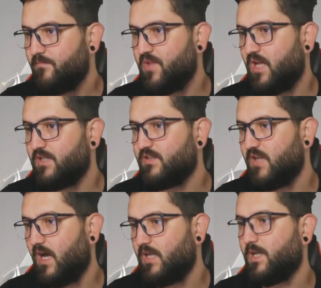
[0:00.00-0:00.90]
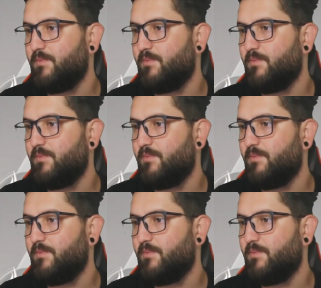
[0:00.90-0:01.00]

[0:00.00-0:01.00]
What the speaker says: Then there's other